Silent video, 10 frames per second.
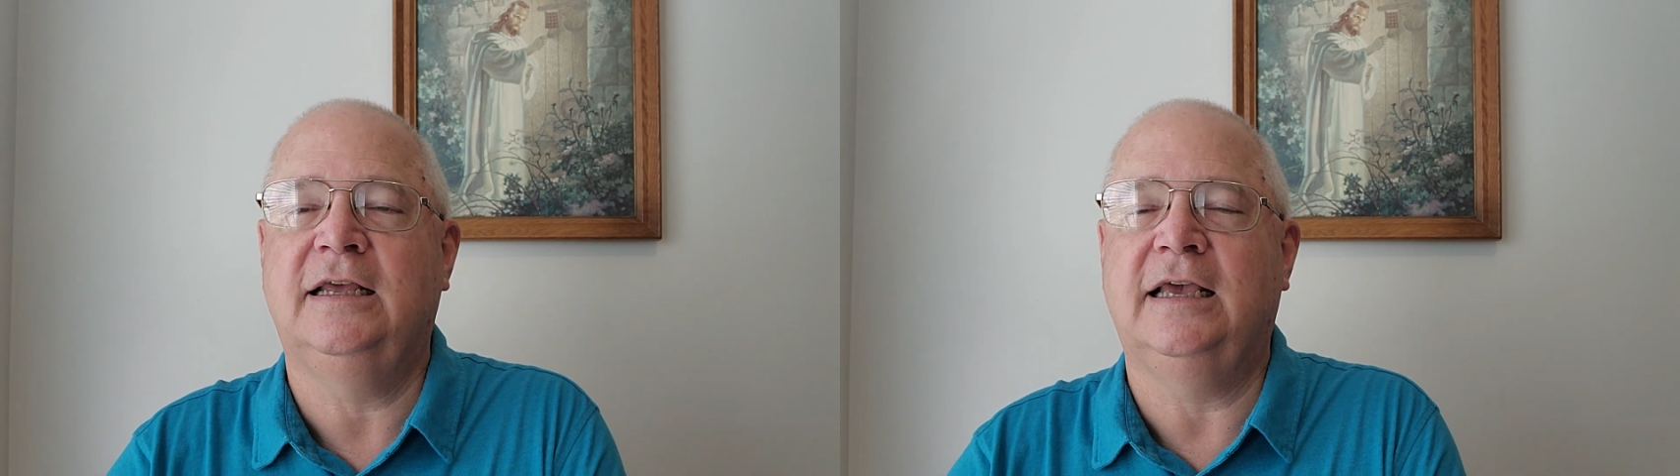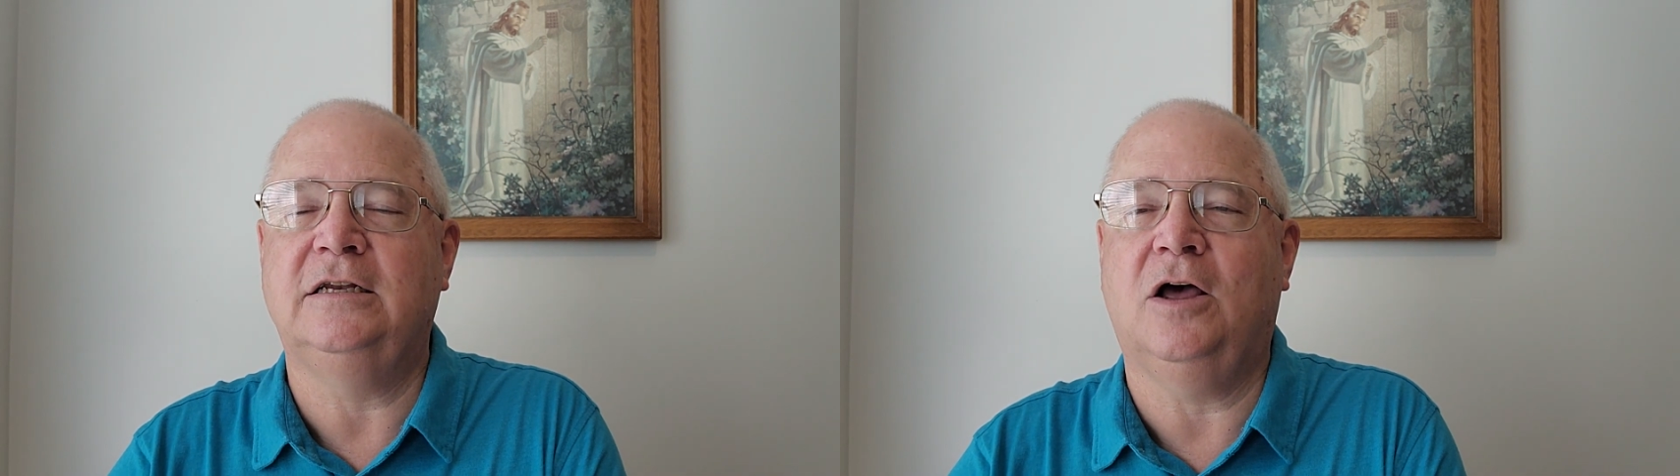
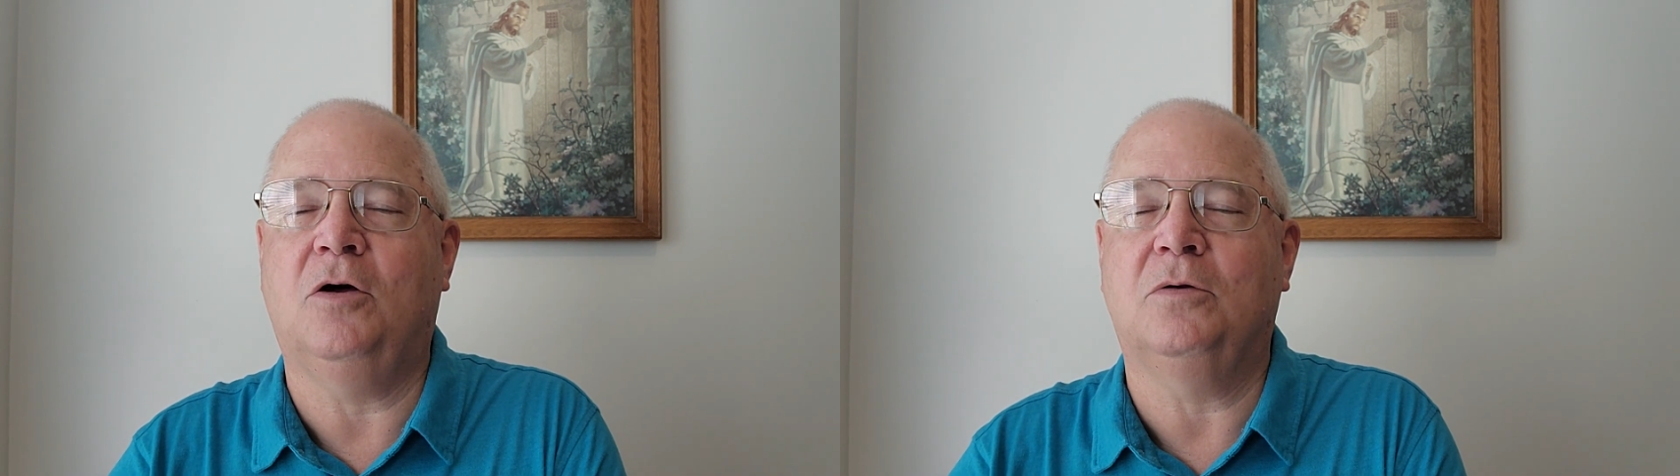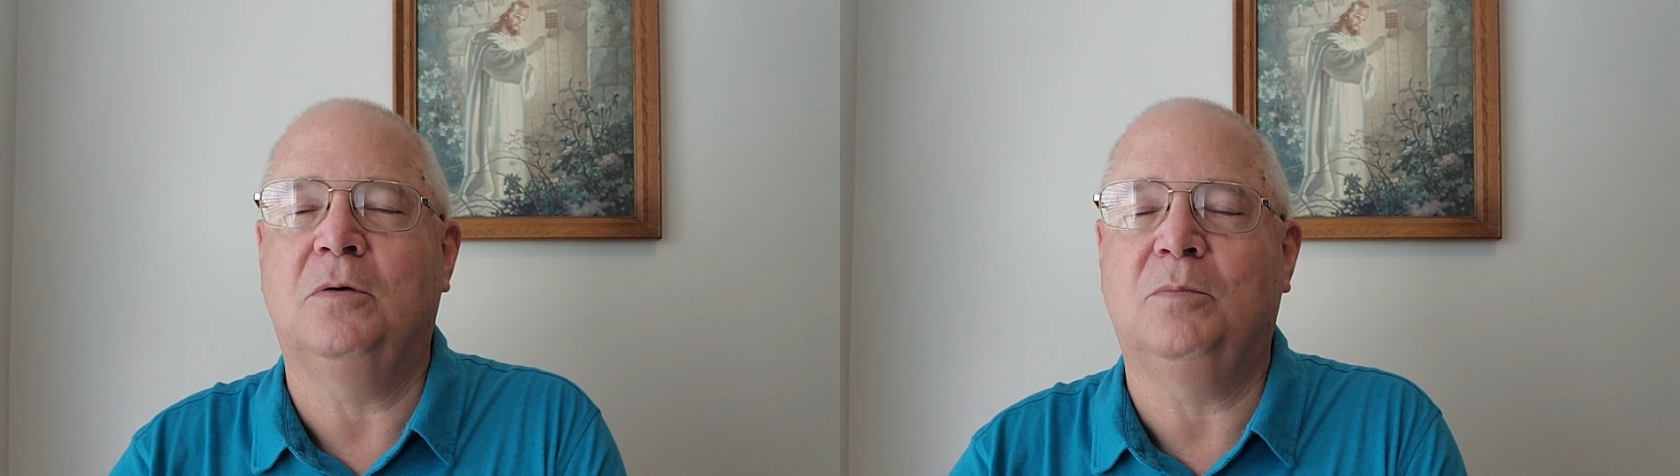and
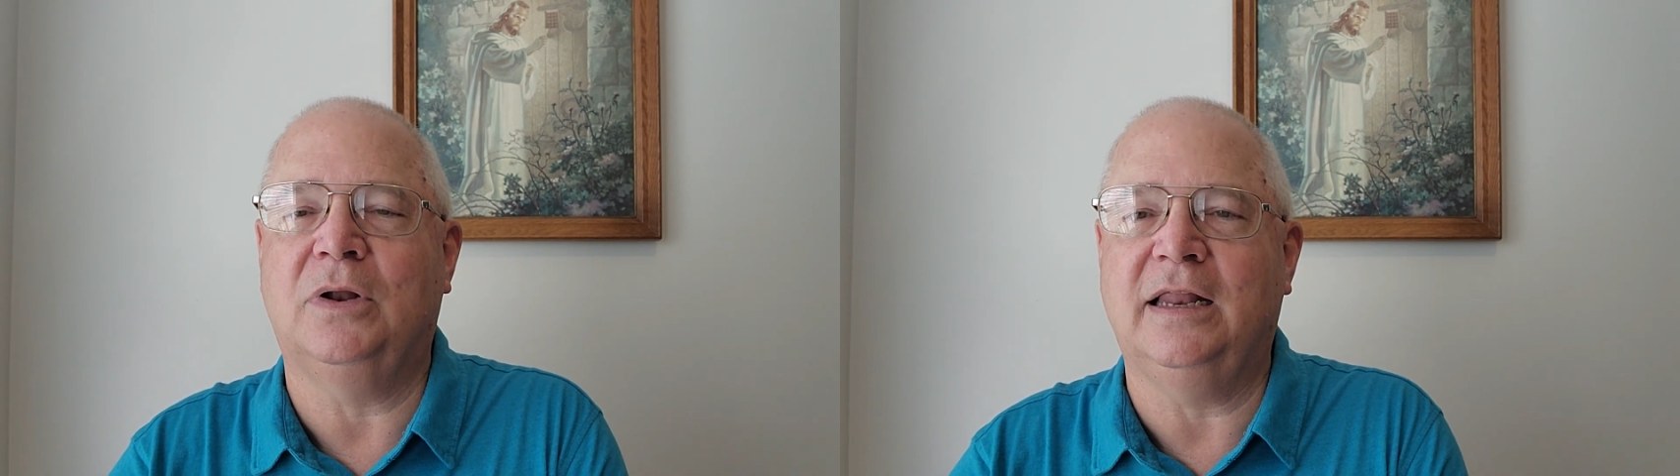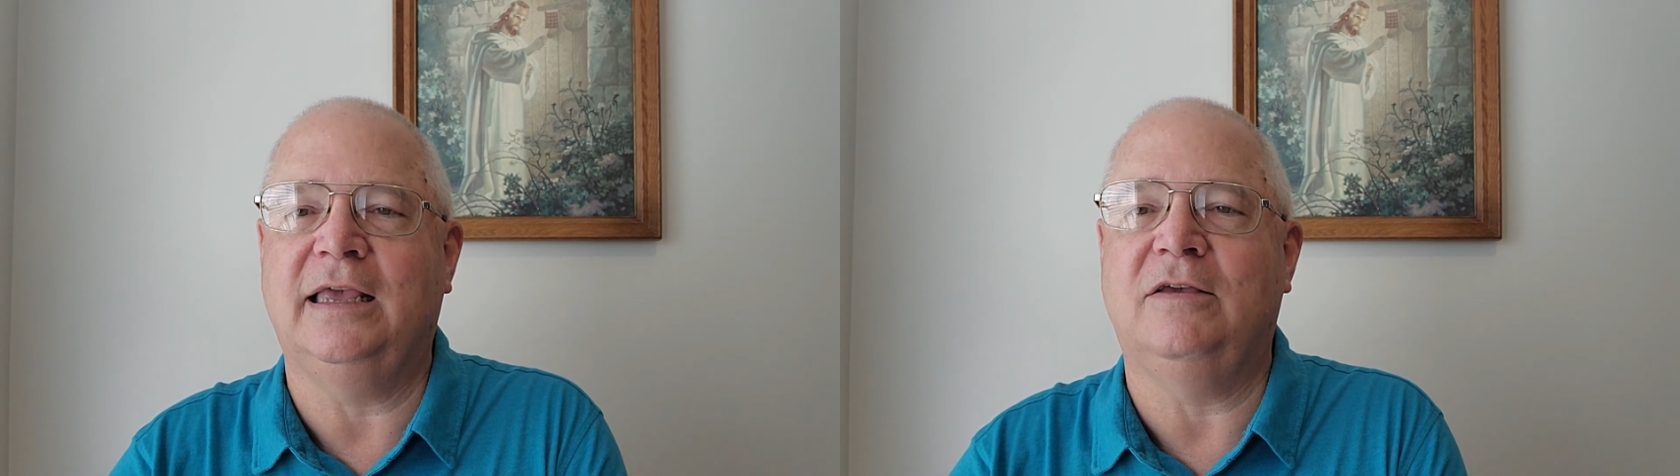don't
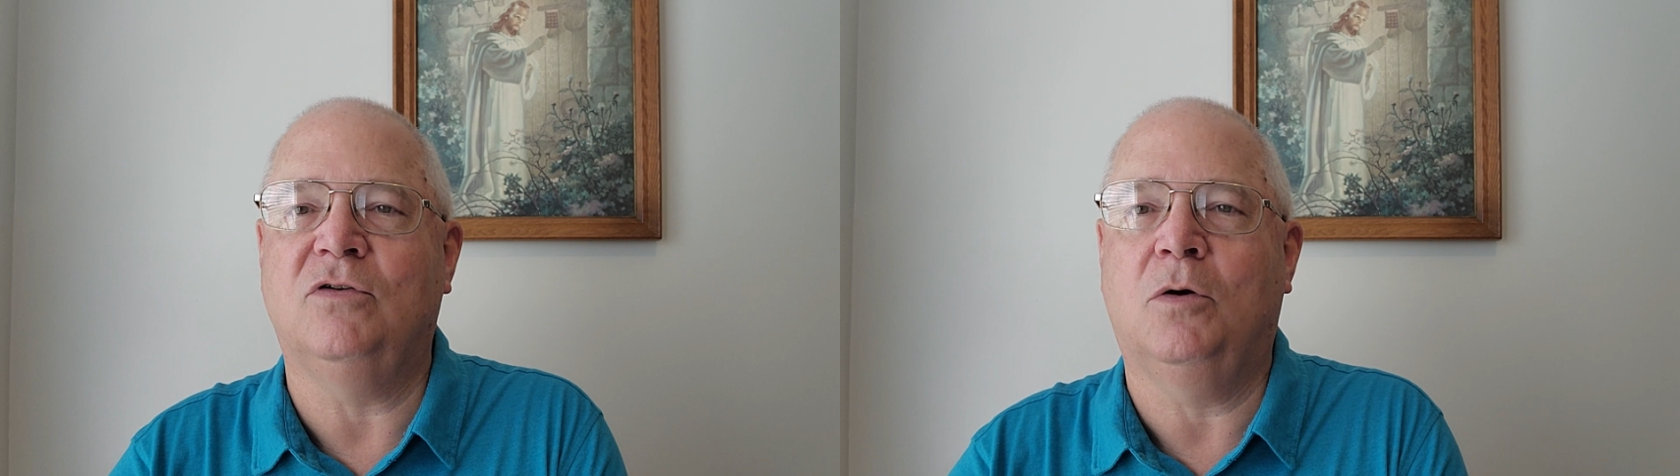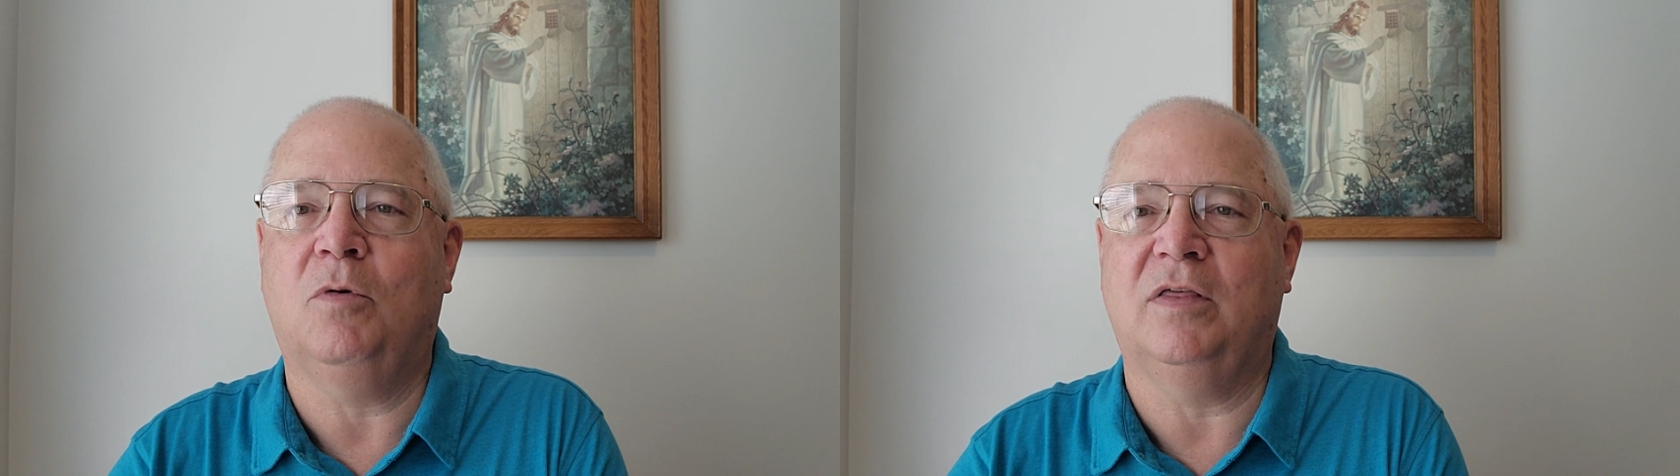believe
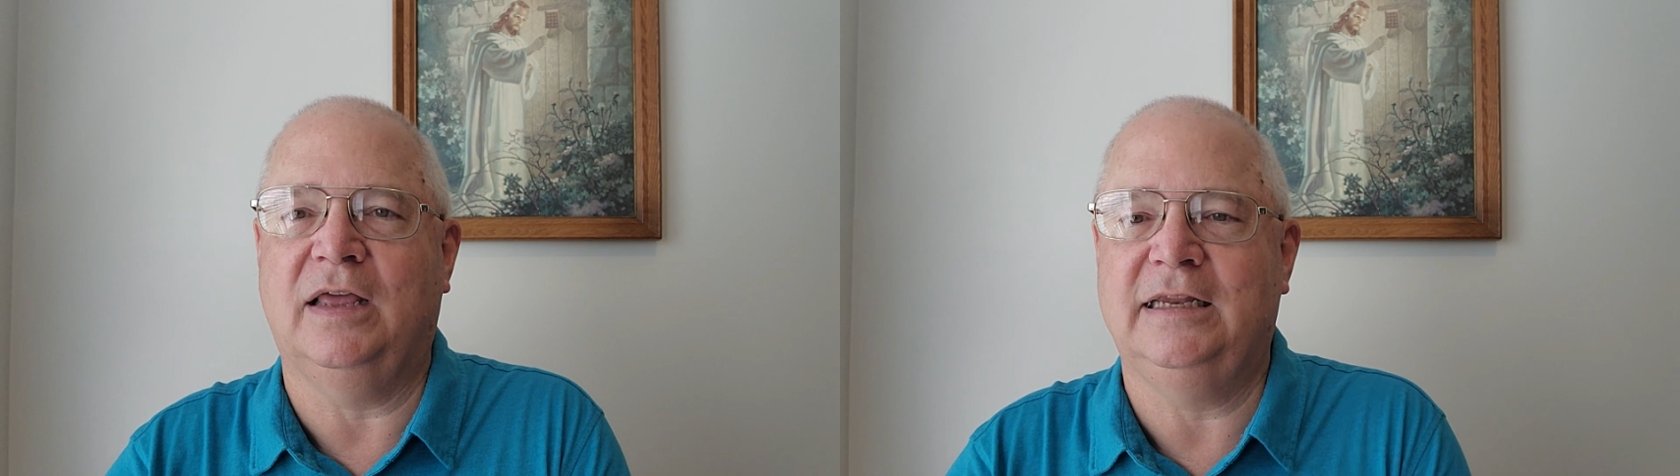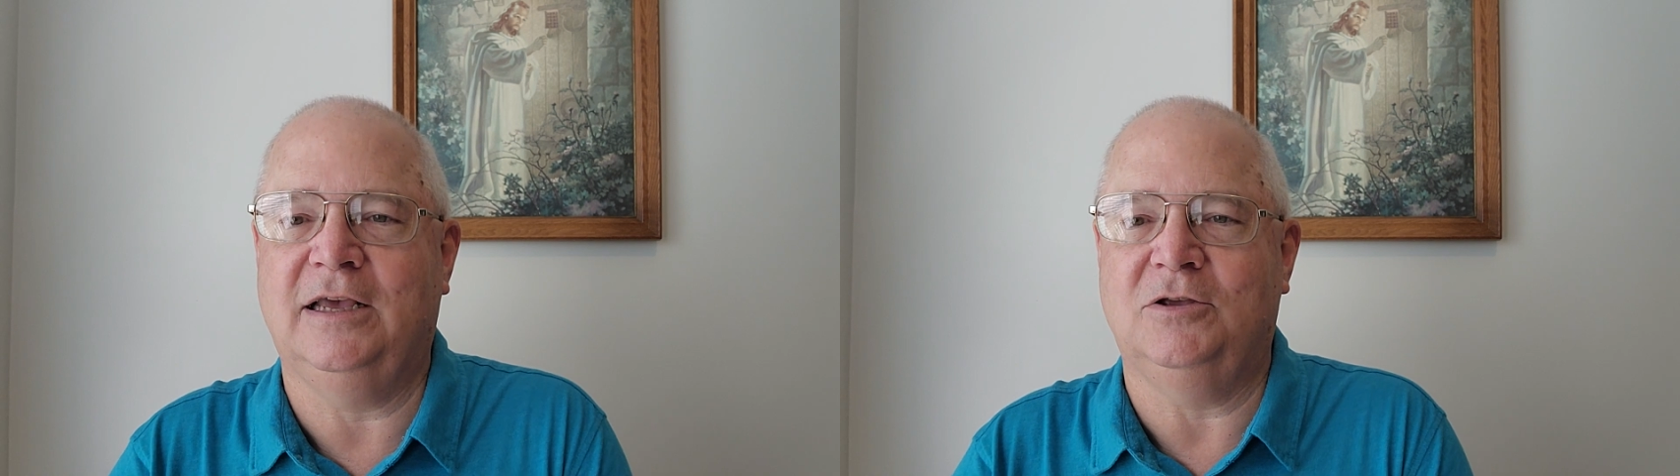what they
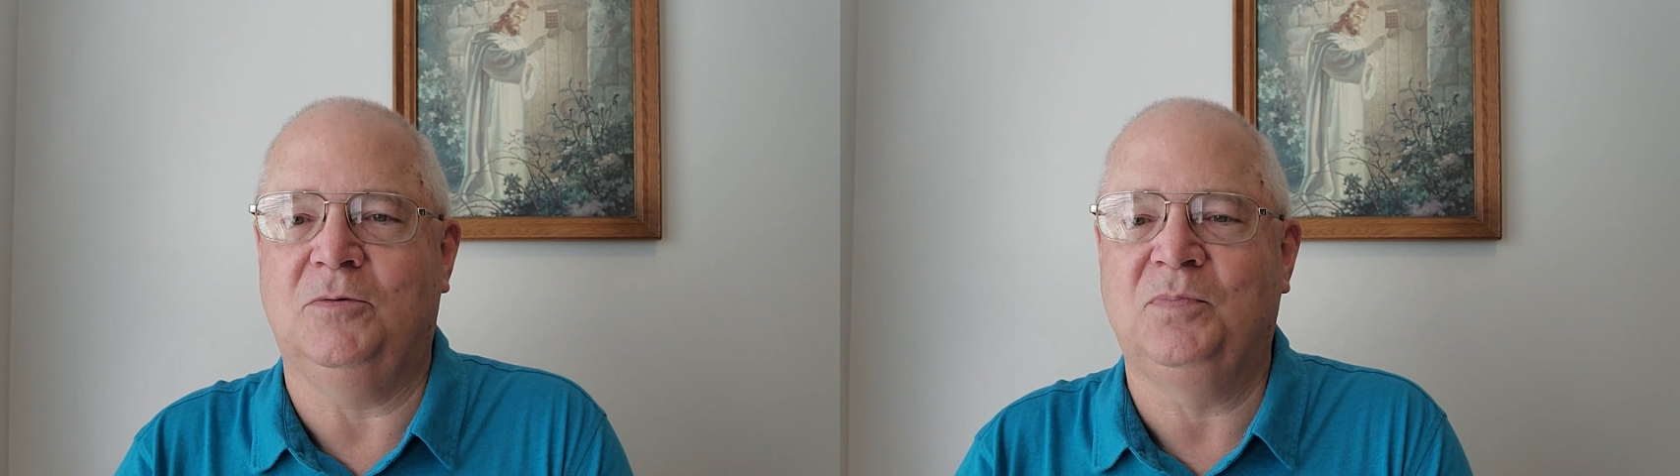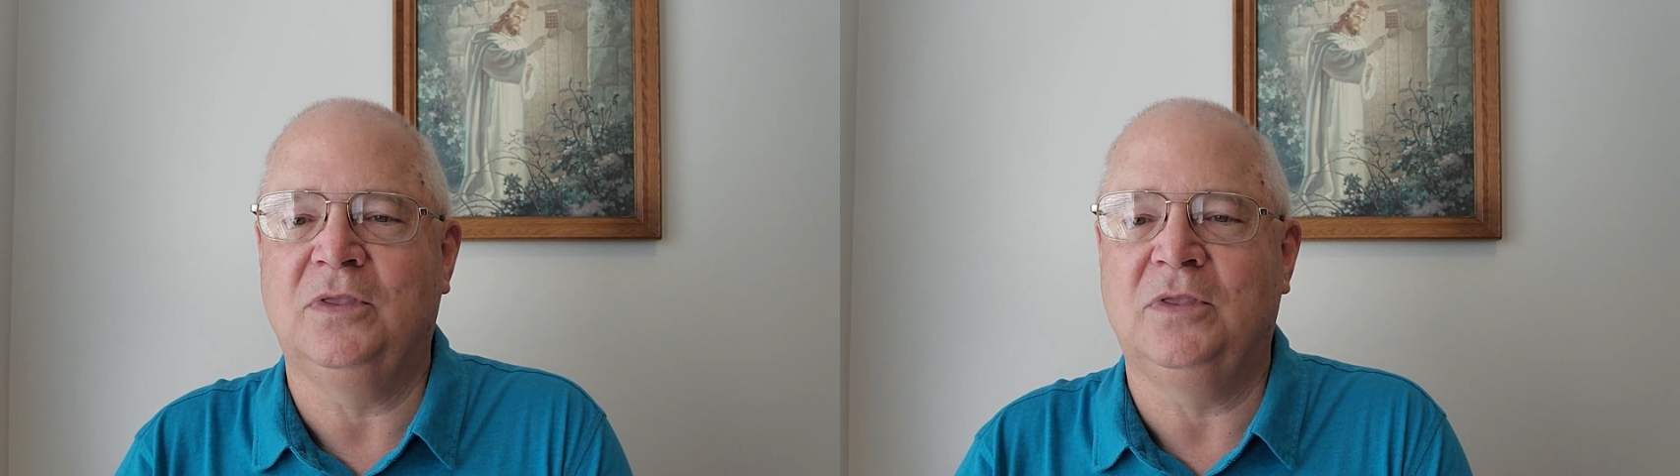tell you.